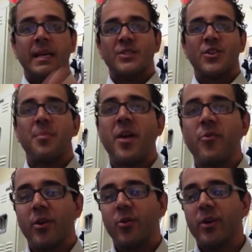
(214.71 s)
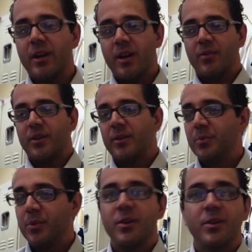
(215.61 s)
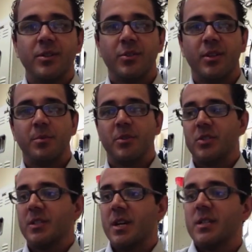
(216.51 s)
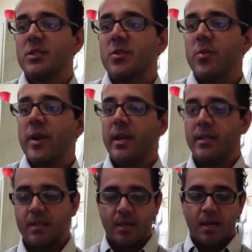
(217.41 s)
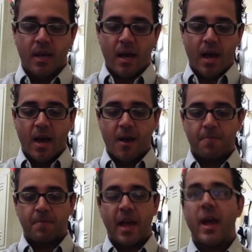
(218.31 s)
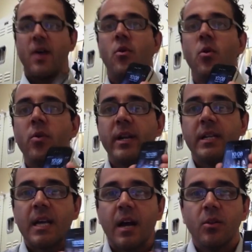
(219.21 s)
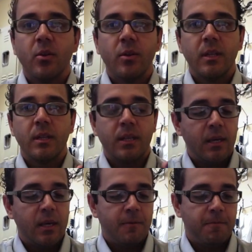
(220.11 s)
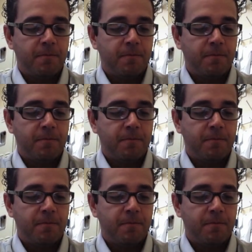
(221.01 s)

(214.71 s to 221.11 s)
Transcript: So I'm not recording out of the computer, so the image is not as great. Um, I have already downloaded the